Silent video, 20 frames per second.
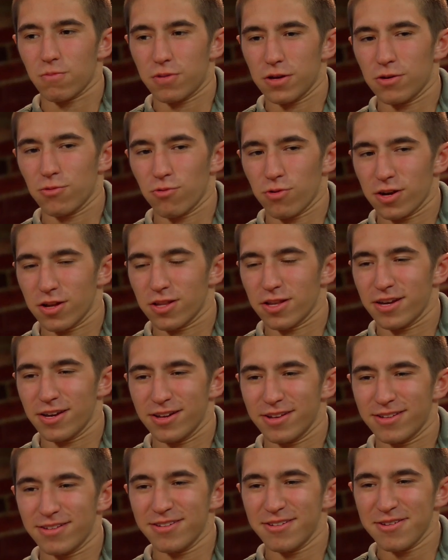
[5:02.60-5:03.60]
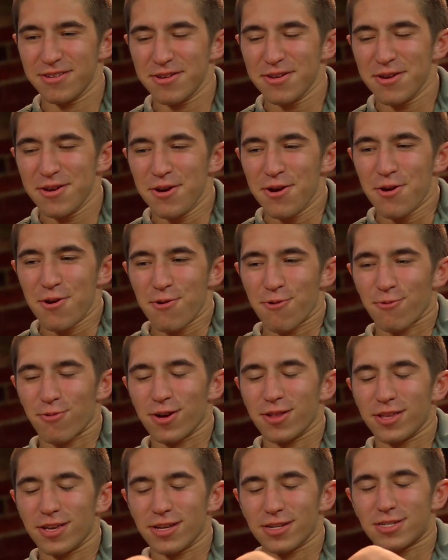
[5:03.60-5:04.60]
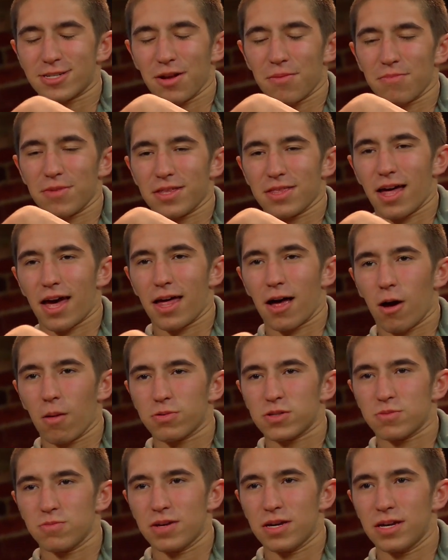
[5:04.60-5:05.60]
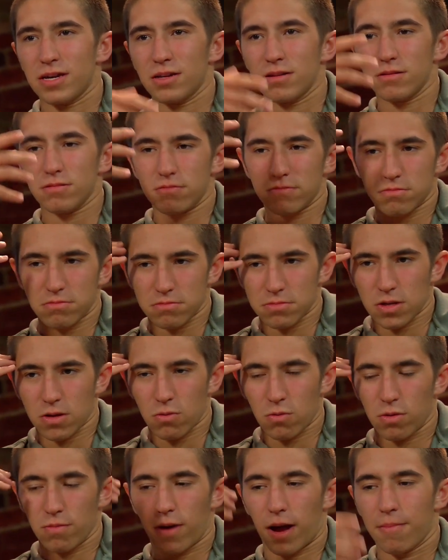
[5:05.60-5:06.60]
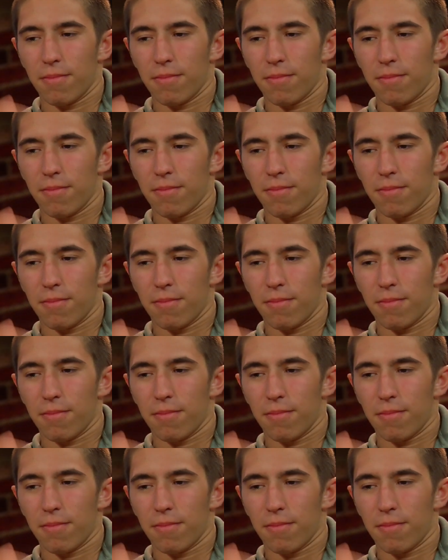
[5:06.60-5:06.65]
be really is something that helps me with my